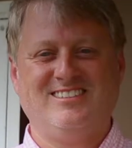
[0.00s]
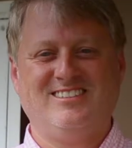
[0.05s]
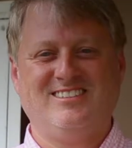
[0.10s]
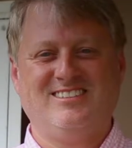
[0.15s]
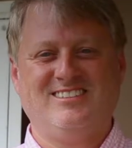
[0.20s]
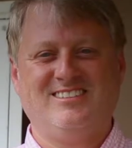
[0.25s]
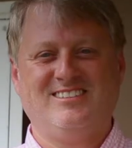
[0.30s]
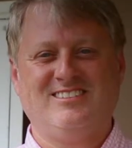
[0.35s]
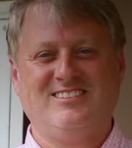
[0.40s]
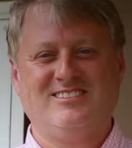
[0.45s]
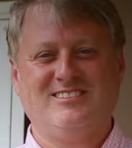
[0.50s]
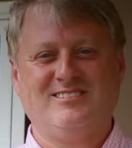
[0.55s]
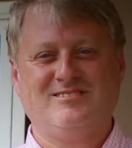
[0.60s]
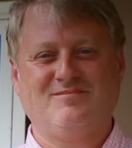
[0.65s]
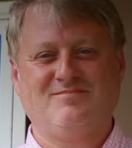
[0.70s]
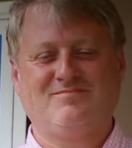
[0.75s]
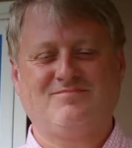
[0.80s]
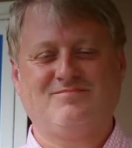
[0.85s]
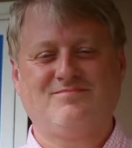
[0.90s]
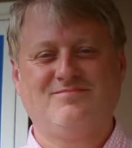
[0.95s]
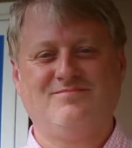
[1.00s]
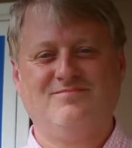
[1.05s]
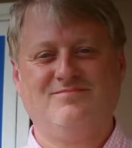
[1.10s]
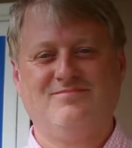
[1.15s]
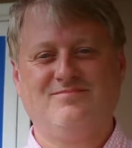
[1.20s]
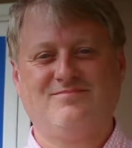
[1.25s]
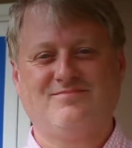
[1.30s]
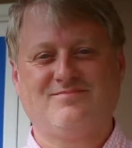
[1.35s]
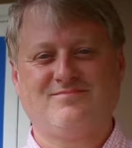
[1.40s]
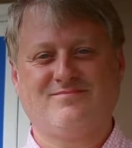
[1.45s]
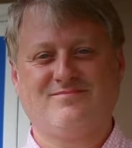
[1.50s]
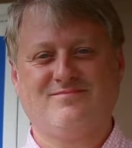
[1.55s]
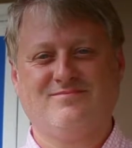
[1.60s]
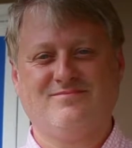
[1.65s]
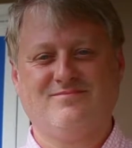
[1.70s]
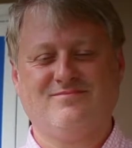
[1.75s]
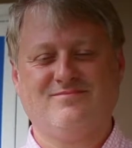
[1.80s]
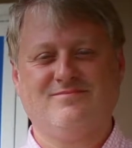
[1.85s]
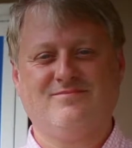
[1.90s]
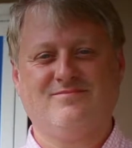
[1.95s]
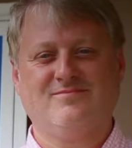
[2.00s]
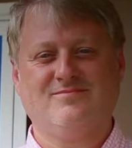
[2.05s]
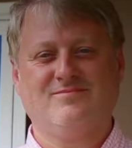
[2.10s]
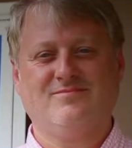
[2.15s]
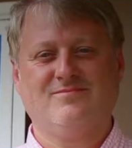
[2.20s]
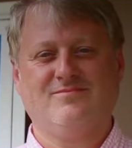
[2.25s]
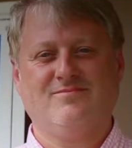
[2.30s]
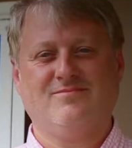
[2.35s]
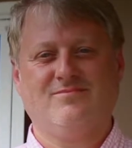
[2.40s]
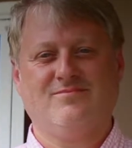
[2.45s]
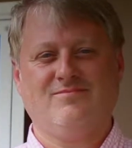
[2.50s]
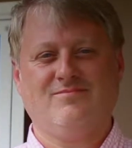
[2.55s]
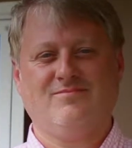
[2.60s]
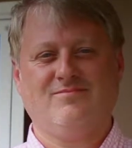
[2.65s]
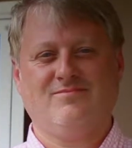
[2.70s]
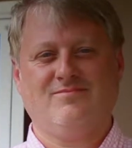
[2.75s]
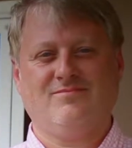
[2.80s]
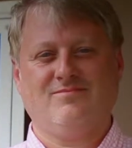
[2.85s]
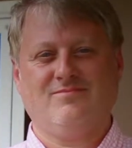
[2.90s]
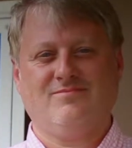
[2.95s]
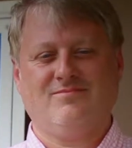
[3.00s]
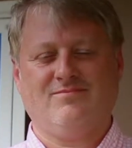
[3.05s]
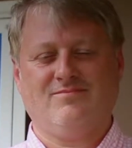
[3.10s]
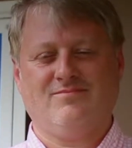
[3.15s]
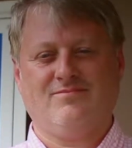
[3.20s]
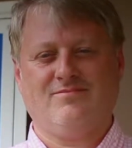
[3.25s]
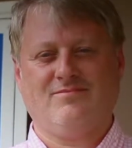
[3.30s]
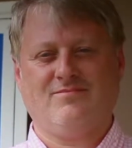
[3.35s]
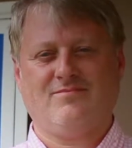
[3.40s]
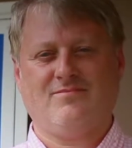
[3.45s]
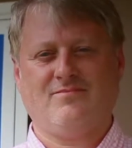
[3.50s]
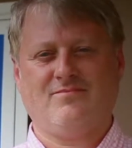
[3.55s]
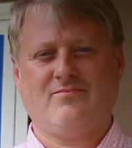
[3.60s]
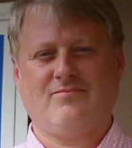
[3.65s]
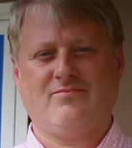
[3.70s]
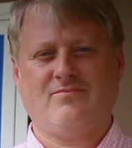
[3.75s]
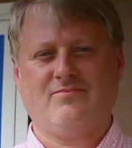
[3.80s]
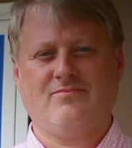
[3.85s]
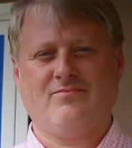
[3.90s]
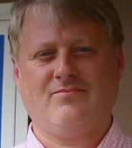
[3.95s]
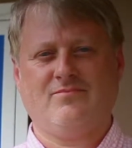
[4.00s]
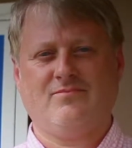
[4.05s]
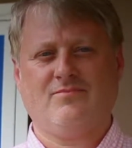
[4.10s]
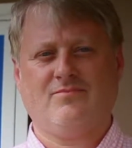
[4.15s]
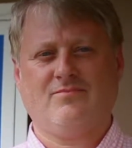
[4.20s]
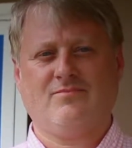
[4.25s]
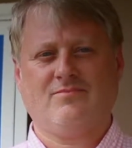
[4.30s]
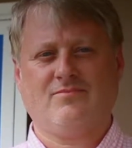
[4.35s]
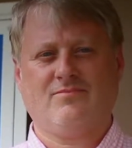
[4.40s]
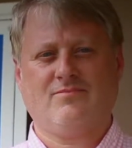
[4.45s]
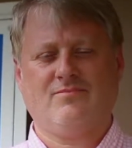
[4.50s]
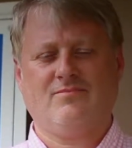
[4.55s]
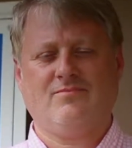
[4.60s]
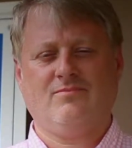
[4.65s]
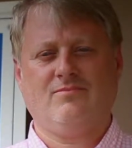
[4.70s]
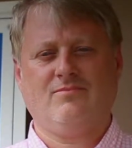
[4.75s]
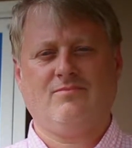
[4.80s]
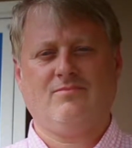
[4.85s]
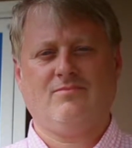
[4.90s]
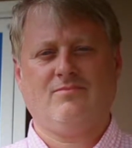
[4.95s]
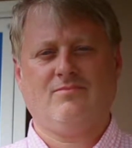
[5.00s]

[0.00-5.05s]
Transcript: This person isn't speaking.